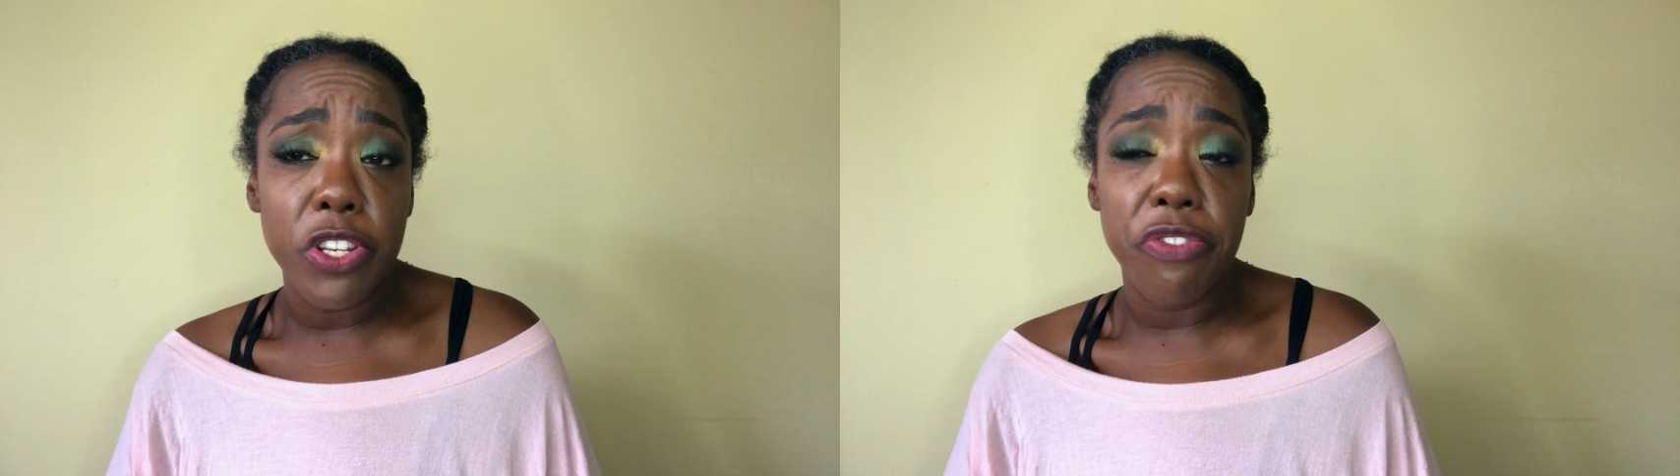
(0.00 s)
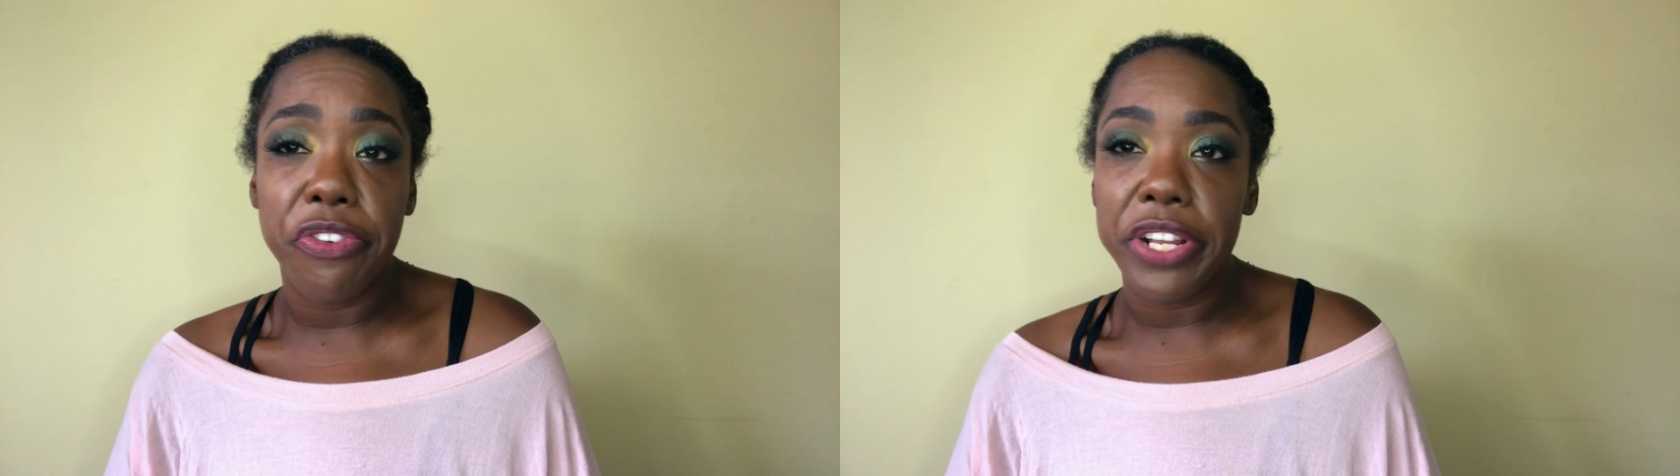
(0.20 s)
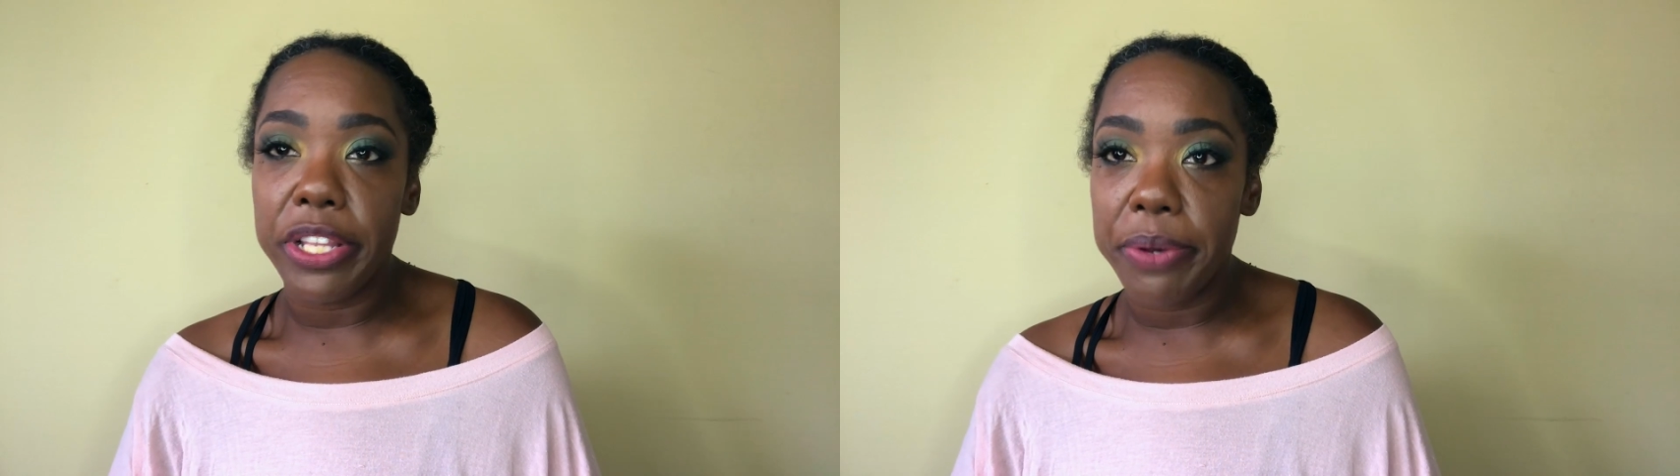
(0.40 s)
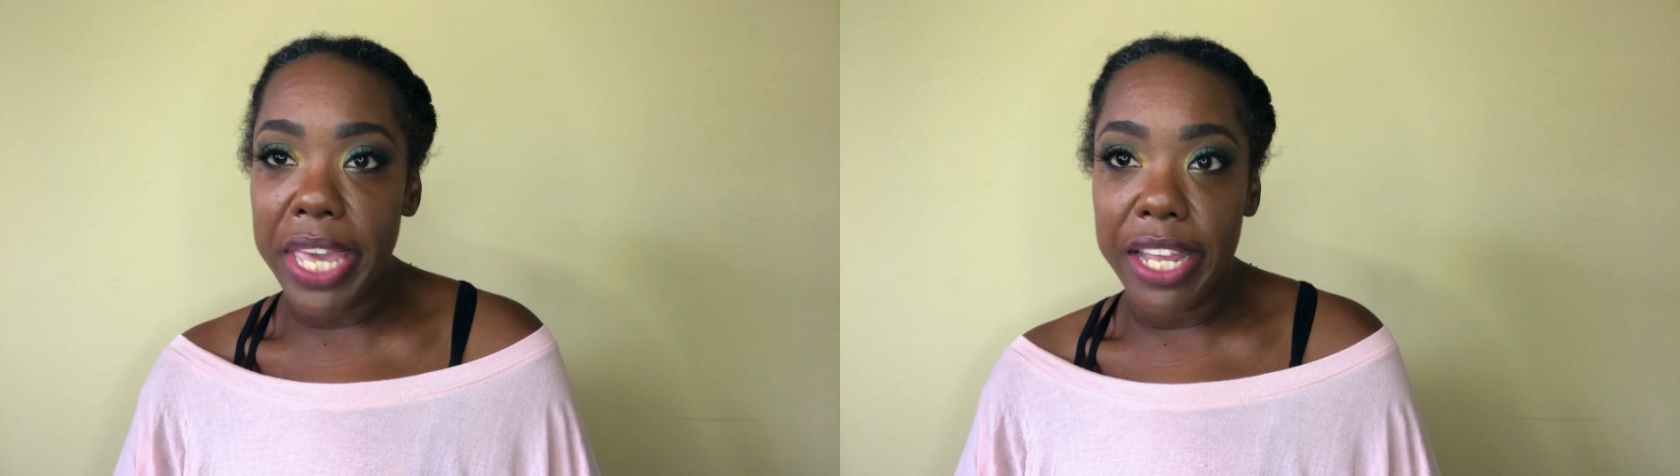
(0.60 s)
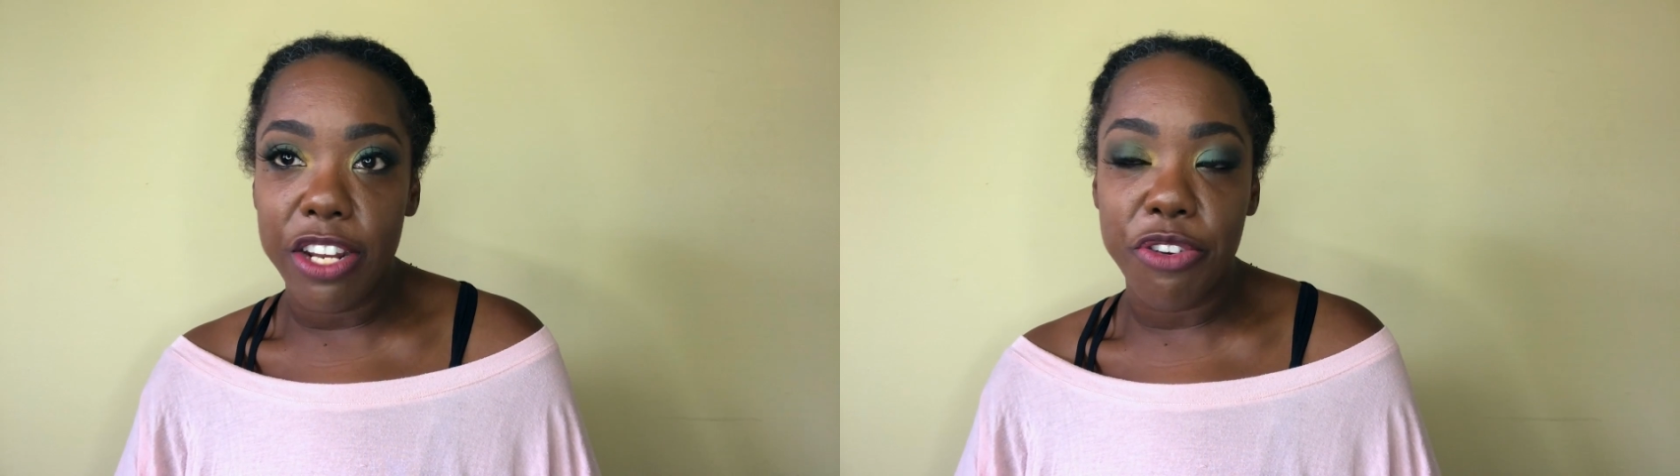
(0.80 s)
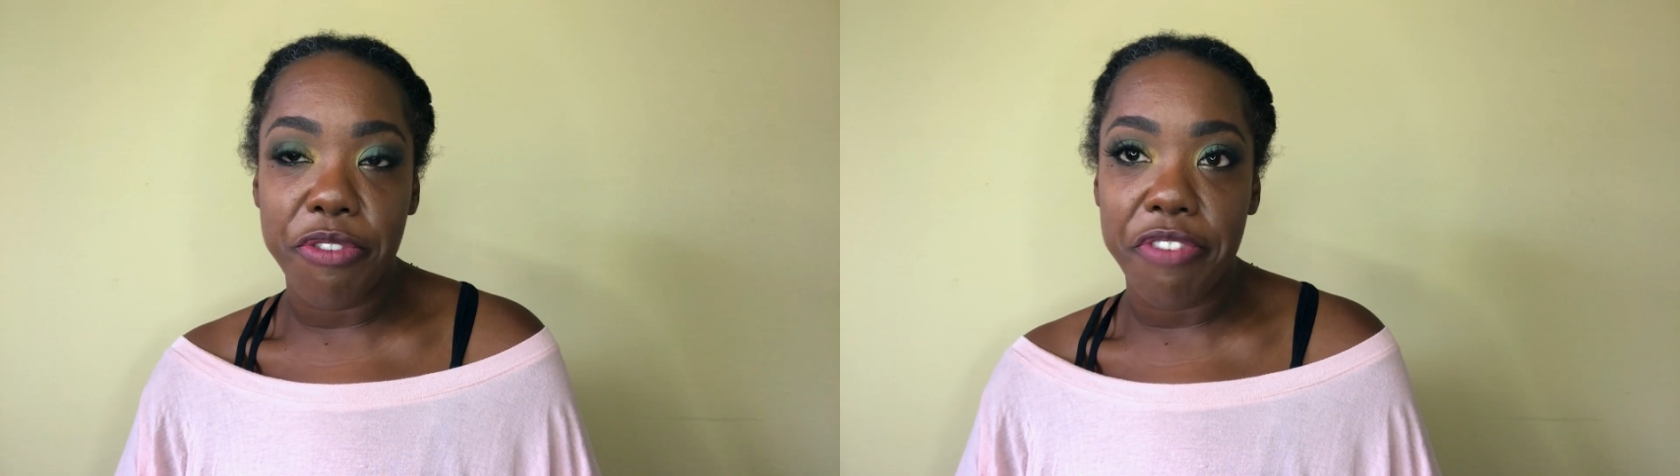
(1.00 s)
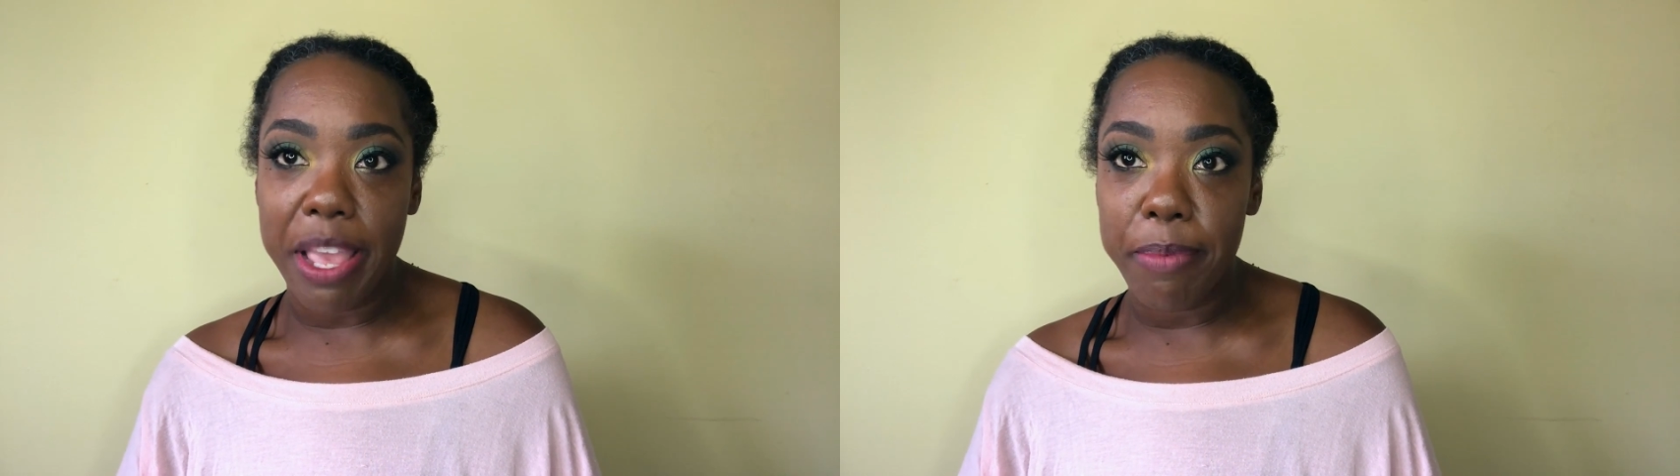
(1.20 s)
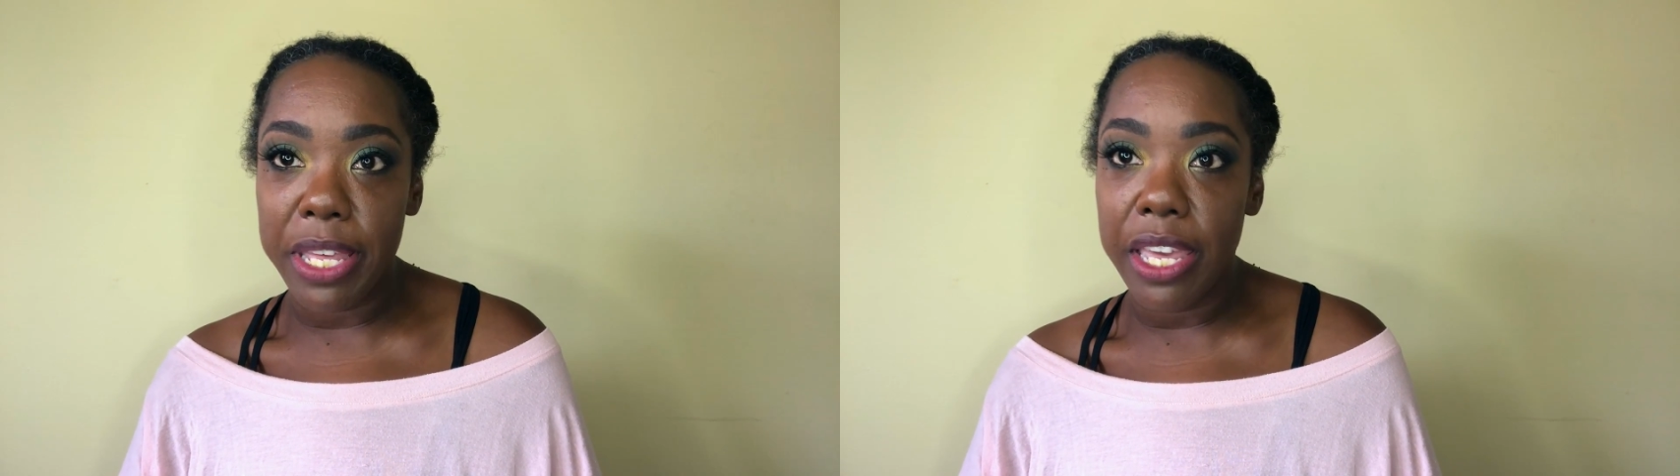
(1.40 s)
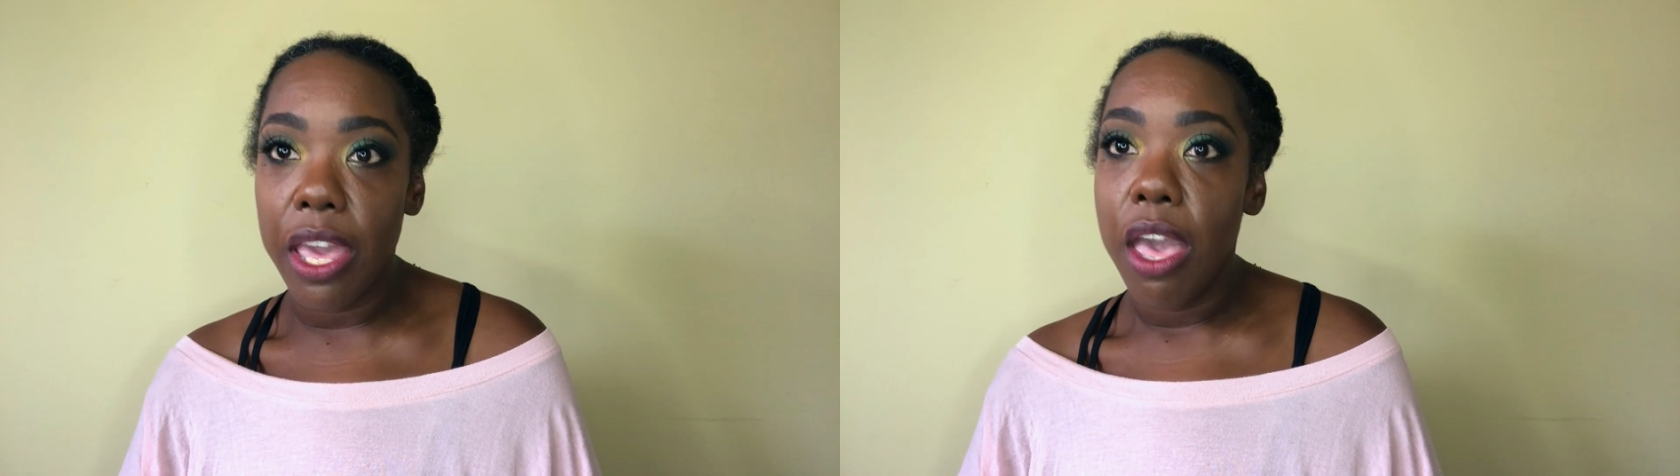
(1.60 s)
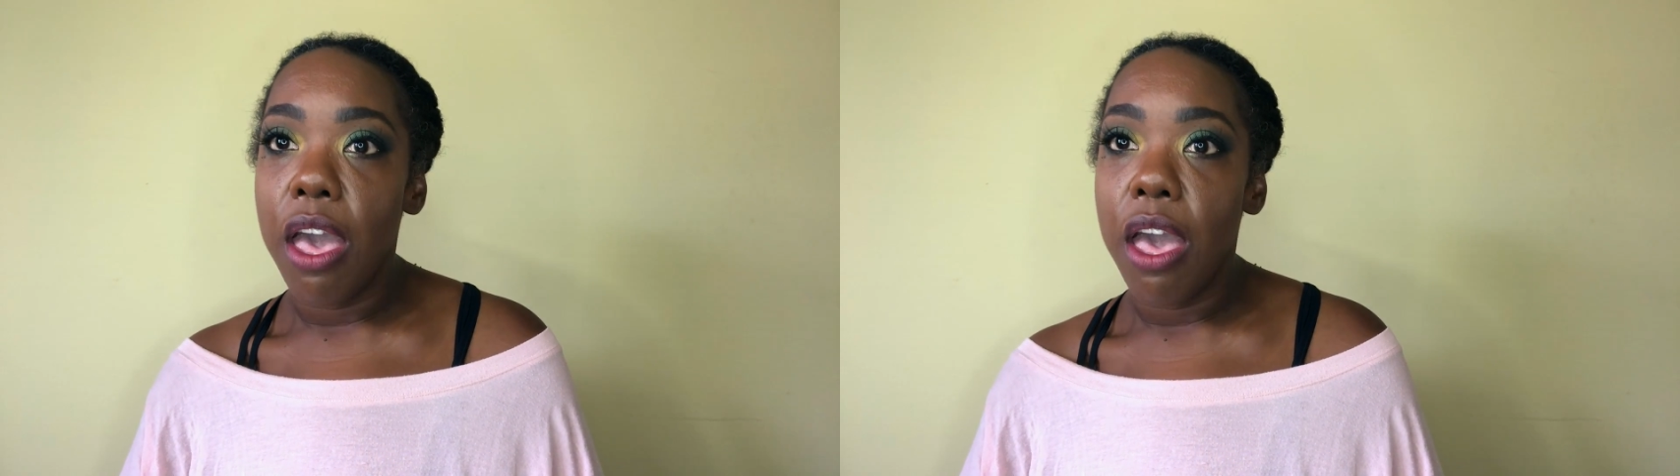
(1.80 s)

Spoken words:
you've relocated your family